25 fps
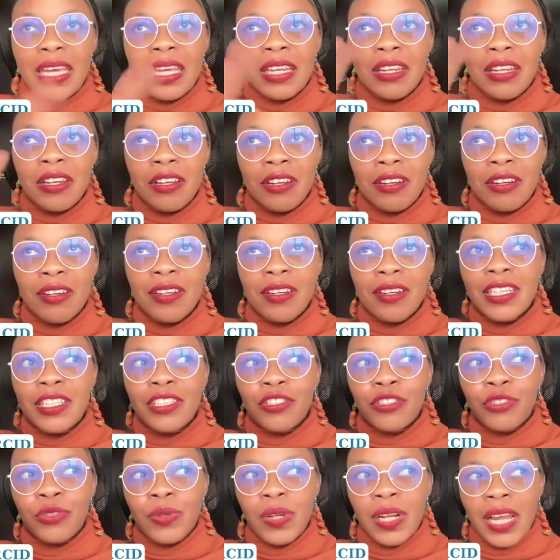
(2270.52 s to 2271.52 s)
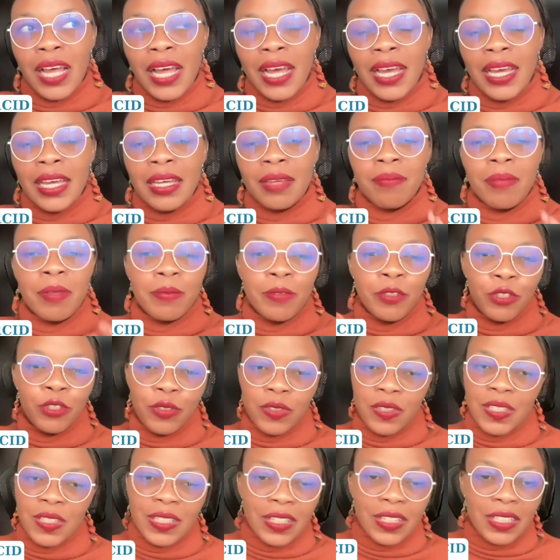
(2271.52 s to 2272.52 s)
in early July, people
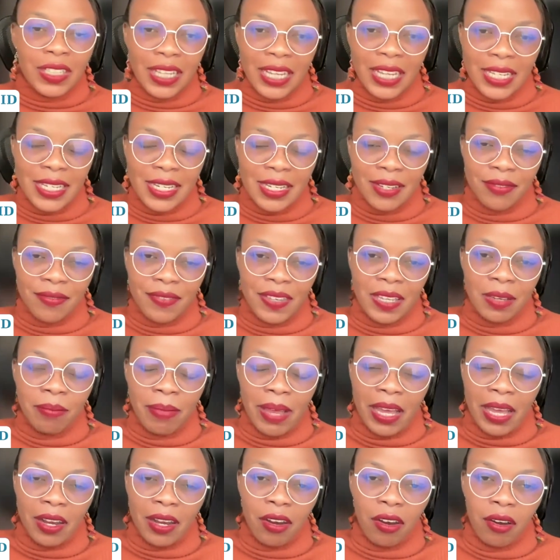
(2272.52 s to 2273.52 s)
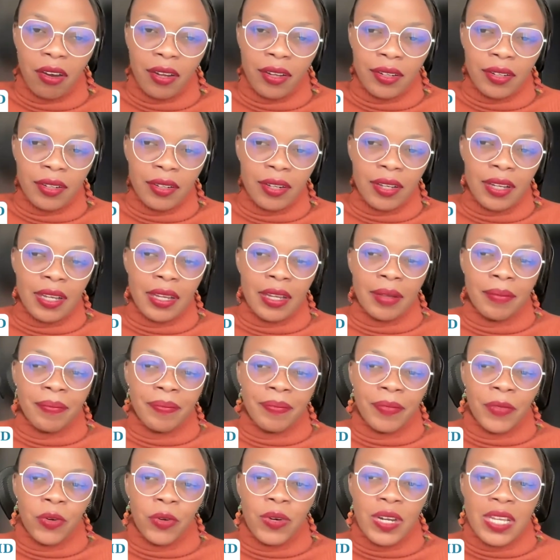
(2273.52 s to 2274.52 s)
should start getting feedback on
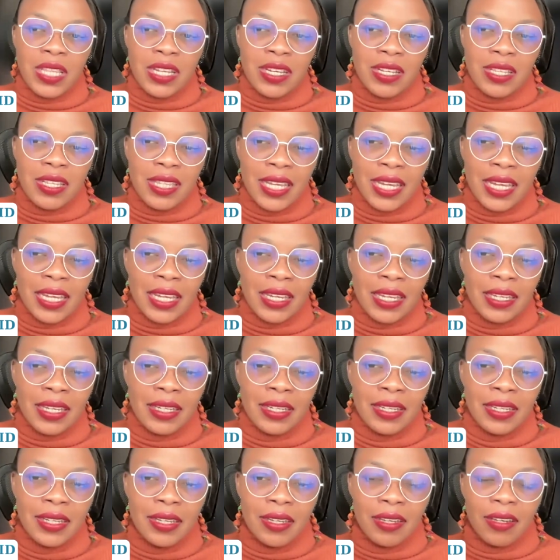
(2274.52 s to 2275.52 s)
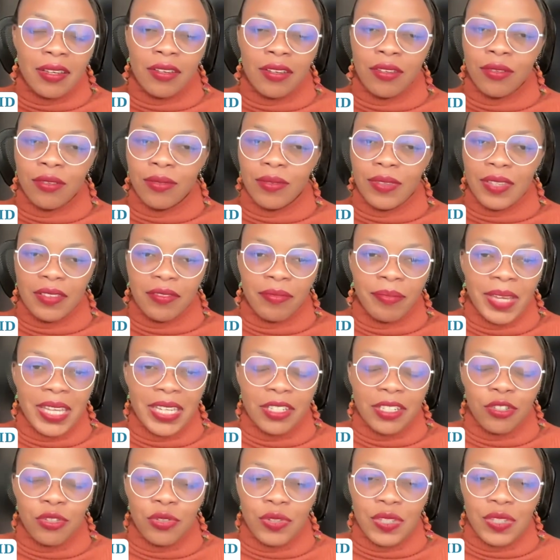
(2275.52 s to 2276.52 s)
whether they've
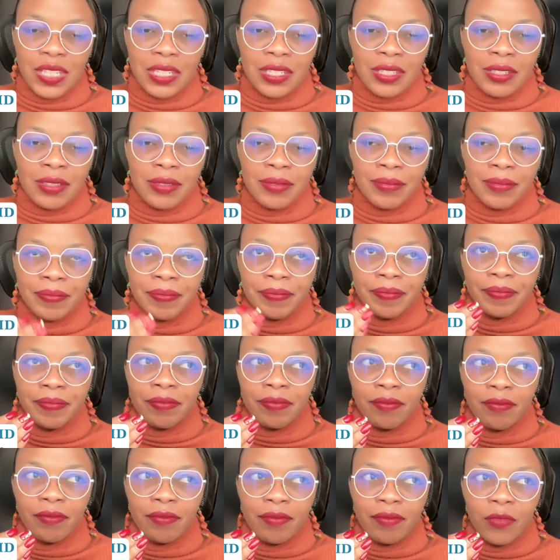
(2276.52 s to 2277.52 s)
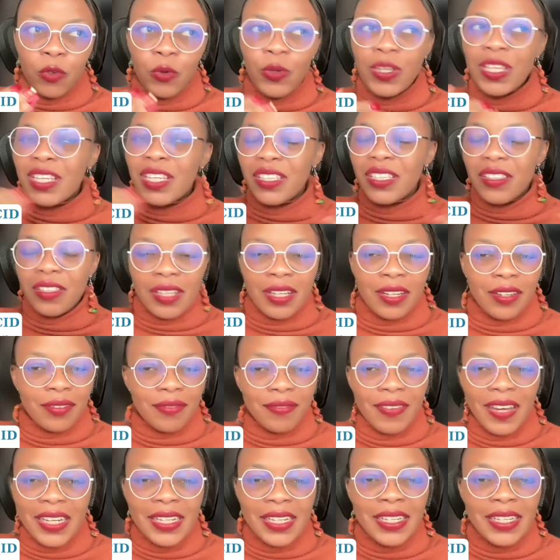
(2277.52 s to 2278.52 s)
made it to whether that they're
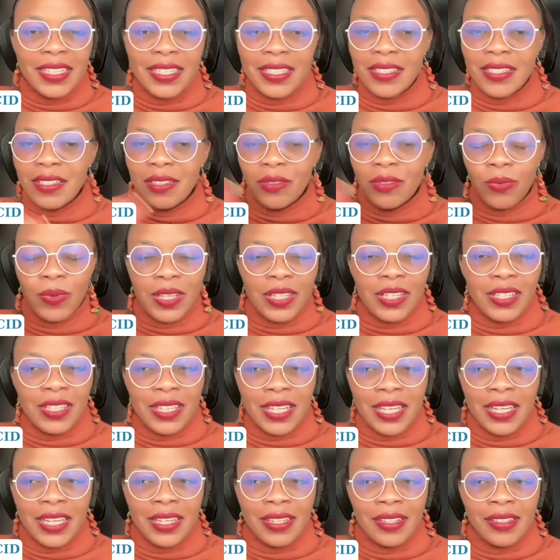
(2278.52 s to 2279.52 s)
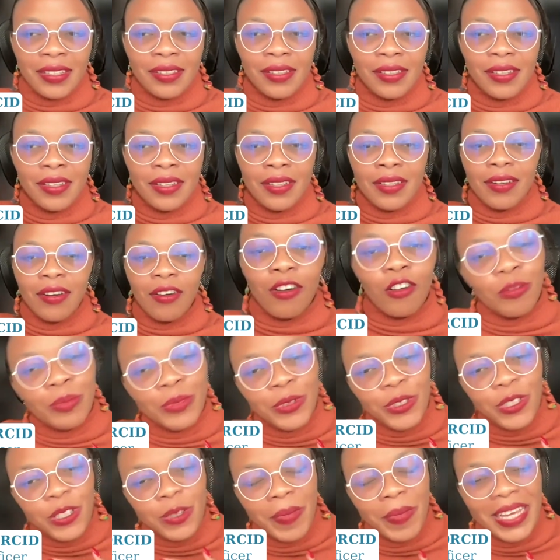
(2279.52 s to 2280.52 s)
finalists, whether they
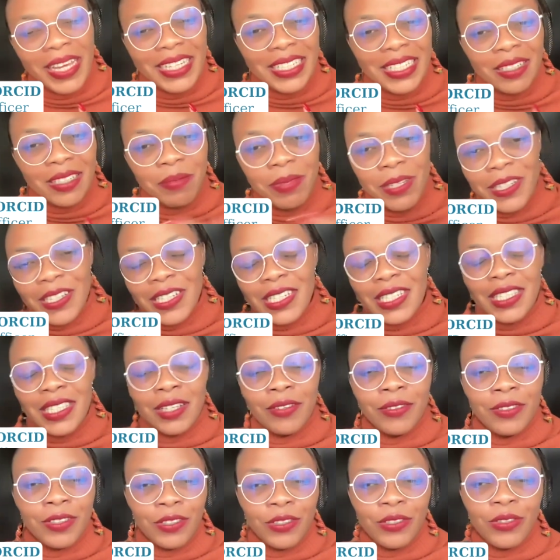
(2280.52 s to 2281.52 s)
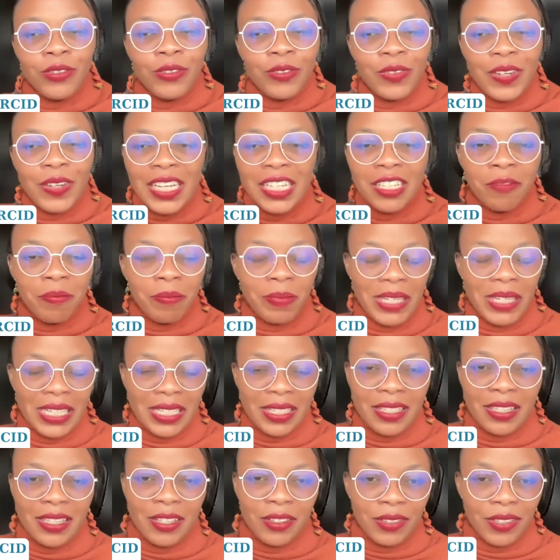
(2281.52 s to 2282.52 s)
almost made it because they were so great,
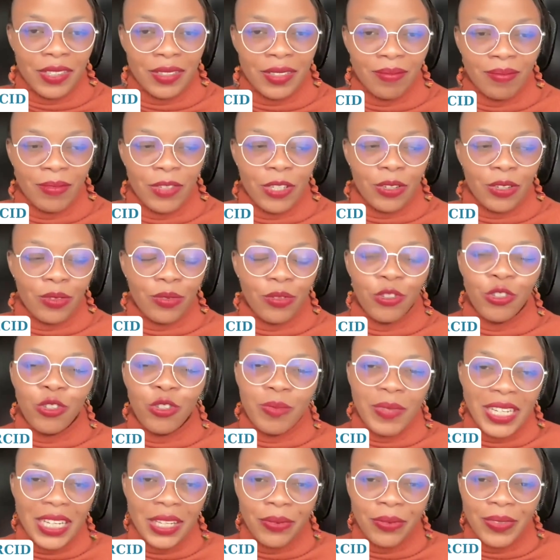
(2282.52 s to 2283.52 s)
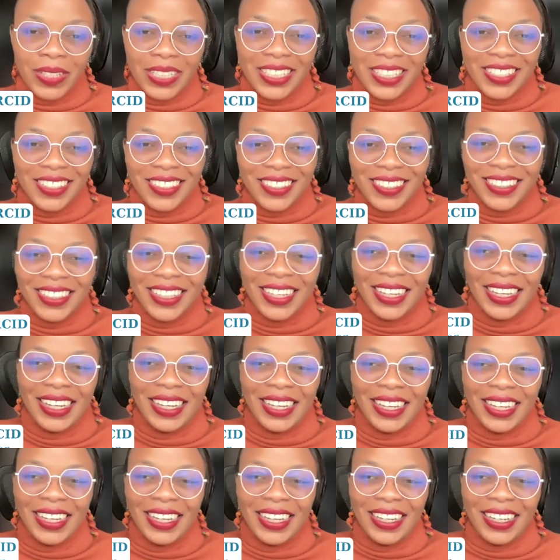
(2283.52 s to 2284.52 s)
but there were, too many winners
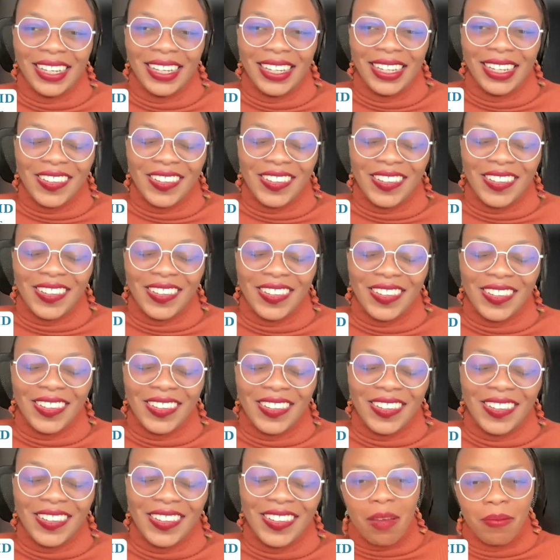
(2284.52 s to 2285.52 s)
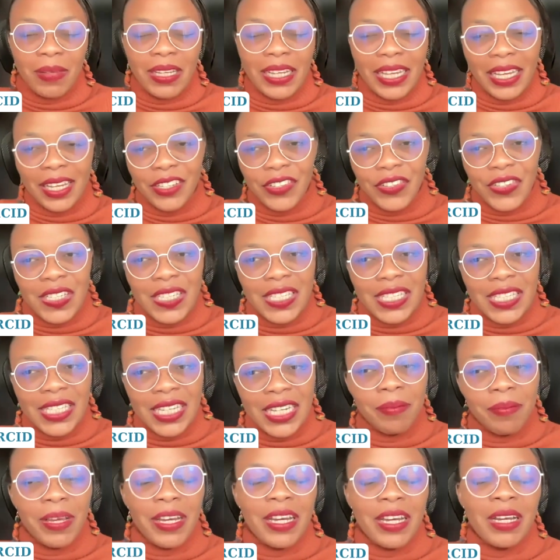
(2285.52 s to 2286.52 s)
or, too many great applications,
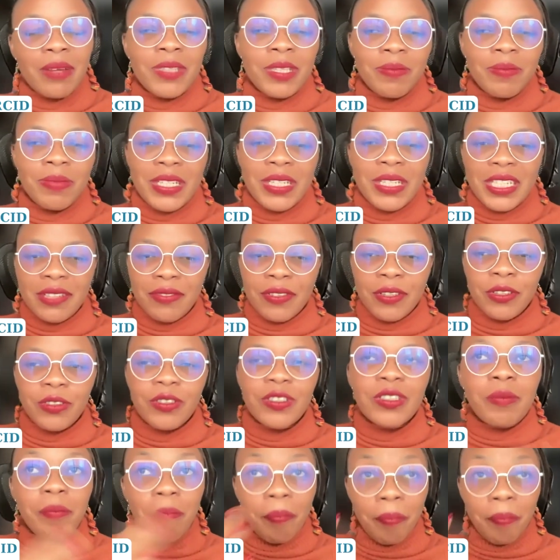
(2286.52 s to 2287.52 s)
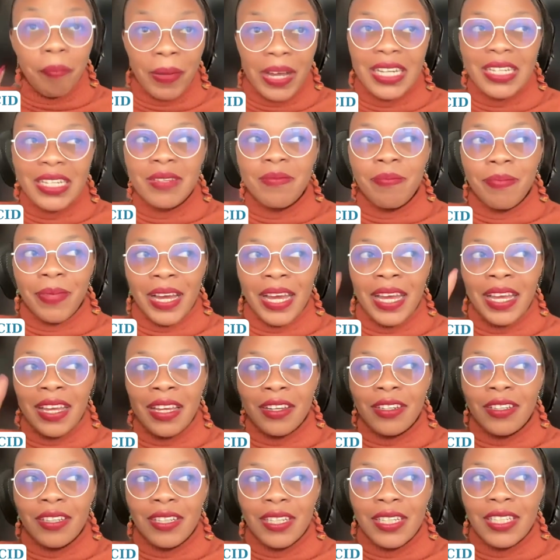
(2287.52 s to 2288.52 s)
and it becomes a bit difficult. But
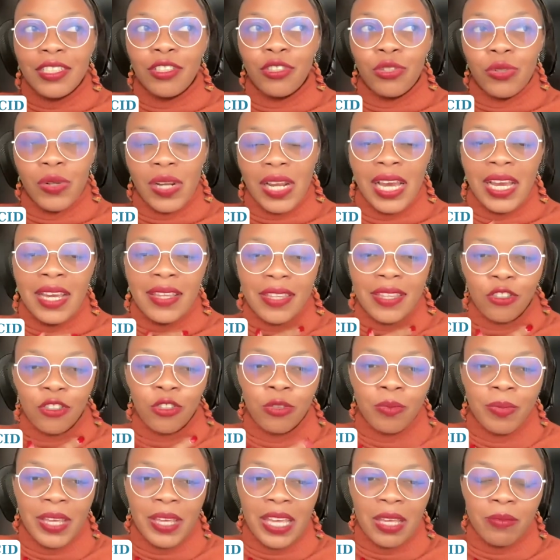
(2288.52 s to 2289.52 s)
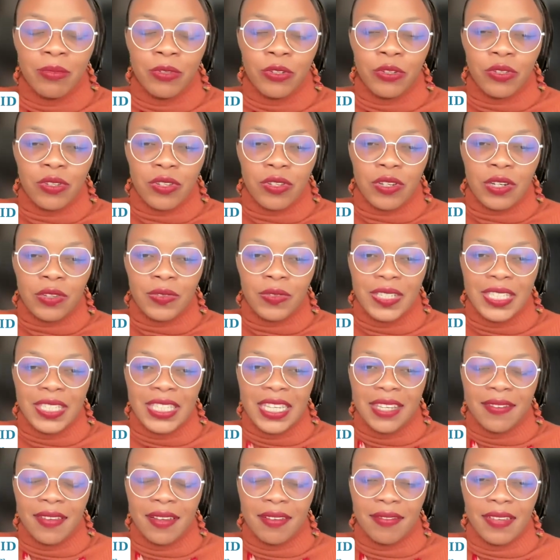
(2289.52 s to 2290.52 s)
by early July, they should be able to start
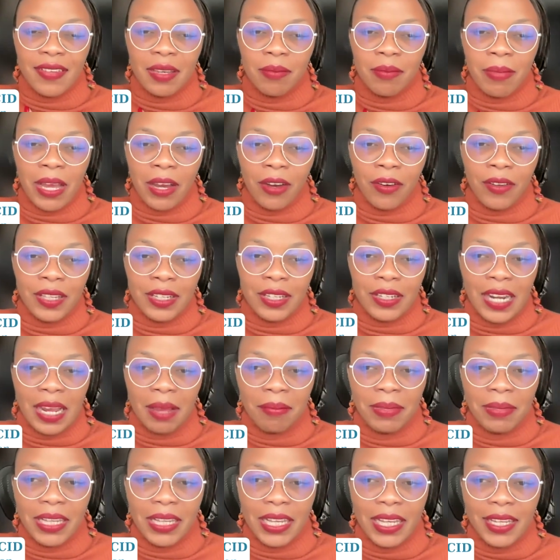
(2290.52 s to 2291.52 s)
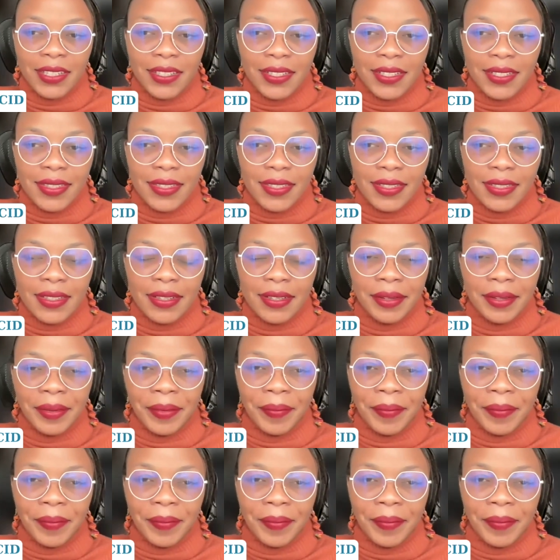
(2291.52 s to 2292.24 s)
receiving feedback on their applications.